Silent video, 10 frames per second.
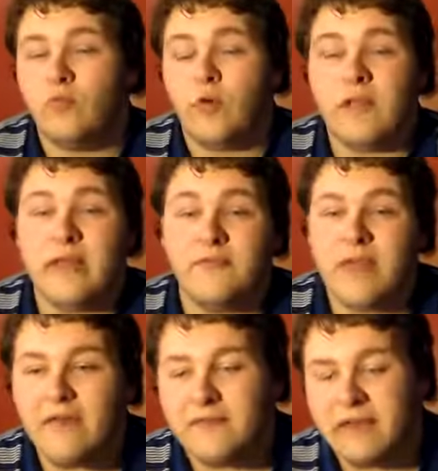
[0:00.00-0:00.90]
what if you
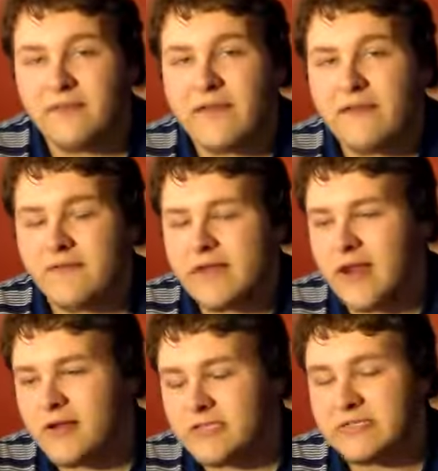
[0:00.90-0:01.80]
have any favorite
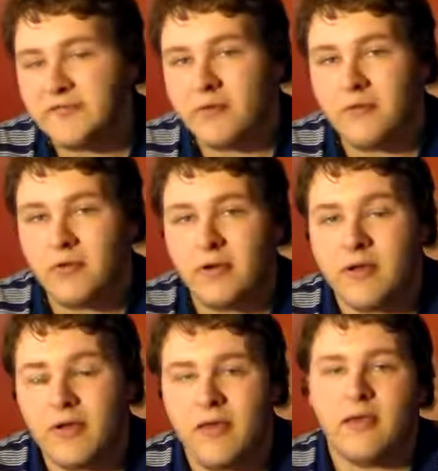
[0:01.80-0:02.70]
characters from
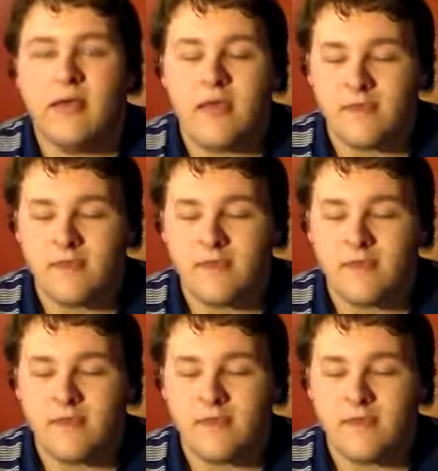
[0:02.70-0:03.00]
your uh,